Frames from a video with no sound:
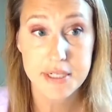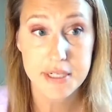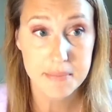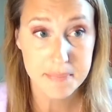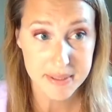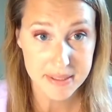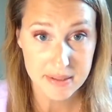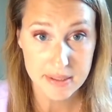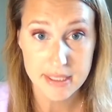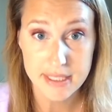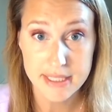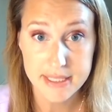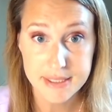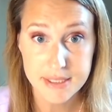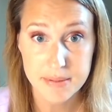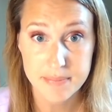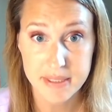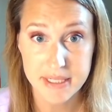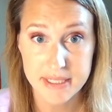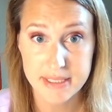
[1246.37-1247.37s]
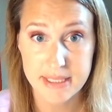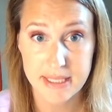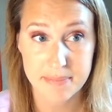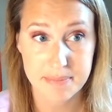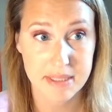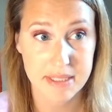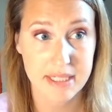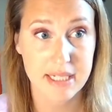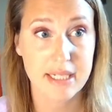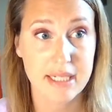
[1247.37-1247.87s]
abilities to be
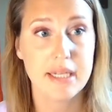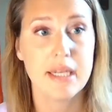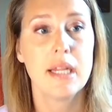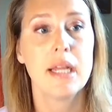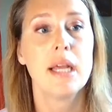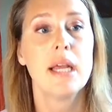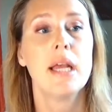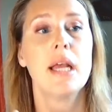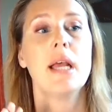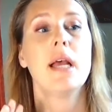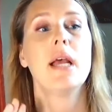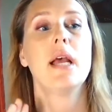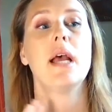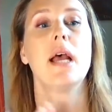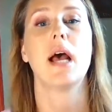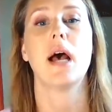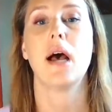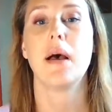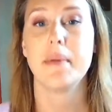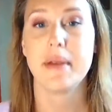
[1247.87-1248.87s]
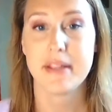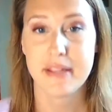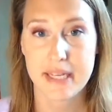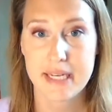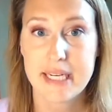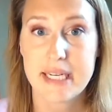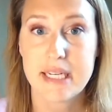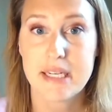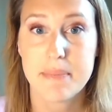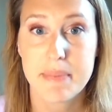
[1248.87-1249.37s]
accepted in, and they
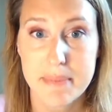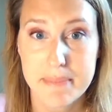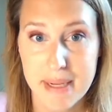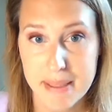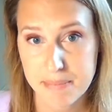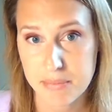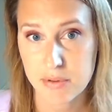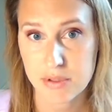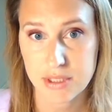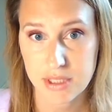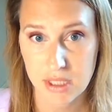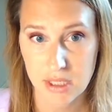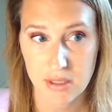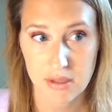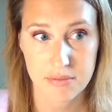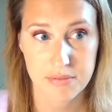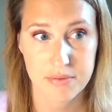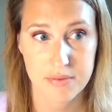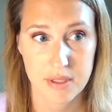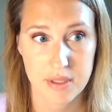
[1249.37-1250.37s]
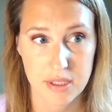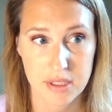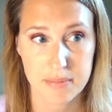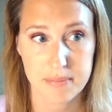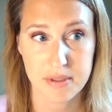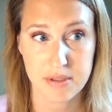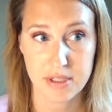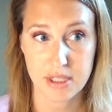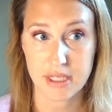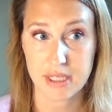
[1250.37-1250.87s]
need to be members of the
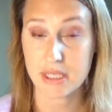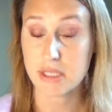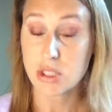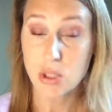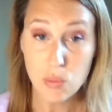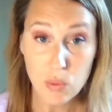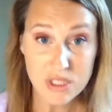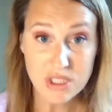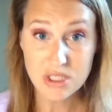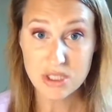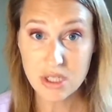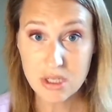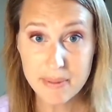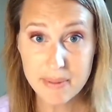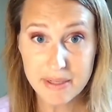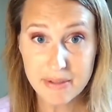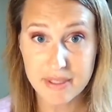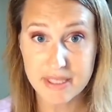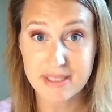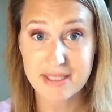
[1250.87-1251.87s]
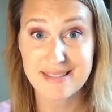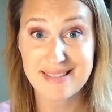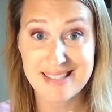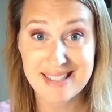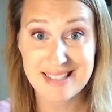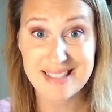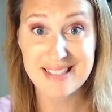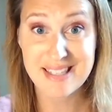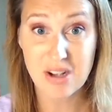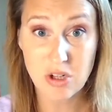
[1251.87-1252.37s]
community. So what's good about this
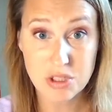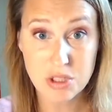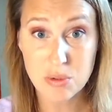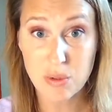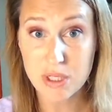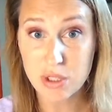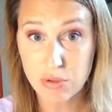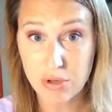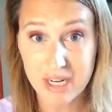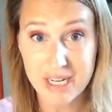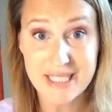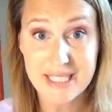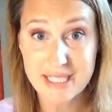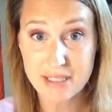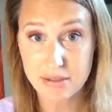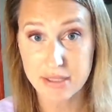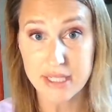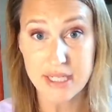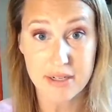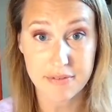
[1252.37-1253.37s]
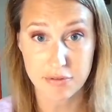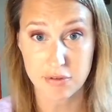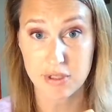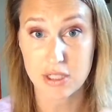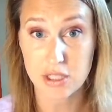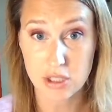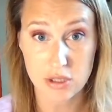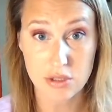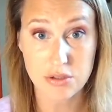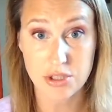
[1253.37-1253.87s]
is also a criteria for
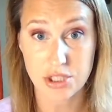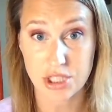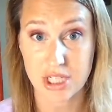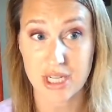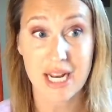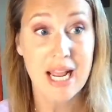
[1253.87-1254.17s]
inclusion.